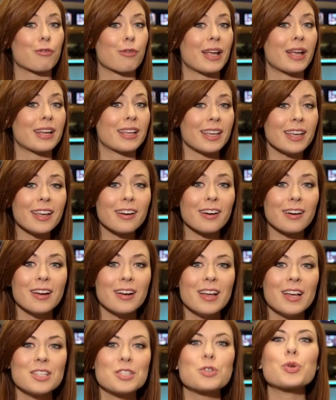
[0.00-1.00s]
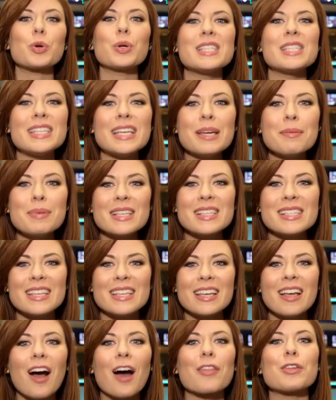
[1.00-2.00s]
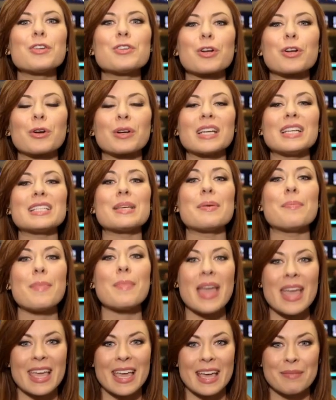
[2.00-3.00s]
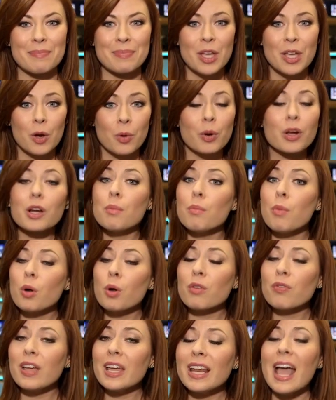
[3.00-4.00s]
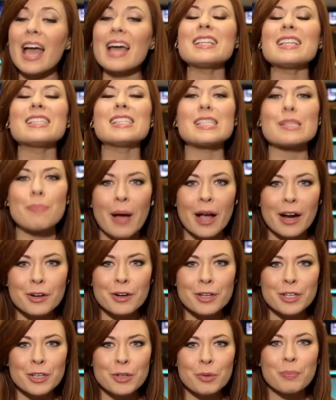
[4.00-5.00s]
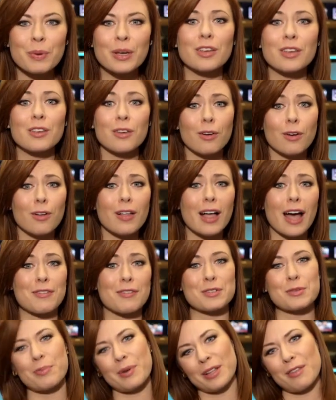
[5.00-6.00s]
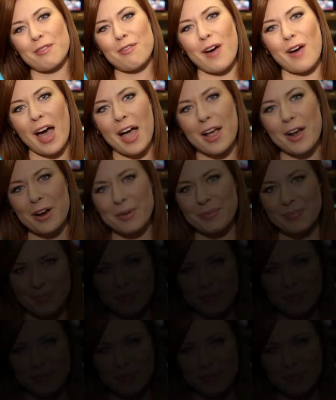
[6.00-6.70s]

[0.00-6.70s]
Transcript: right here to join CNBC on the journey to make it. We're gonna motivate and inspire you, but you'll have to bring the fire.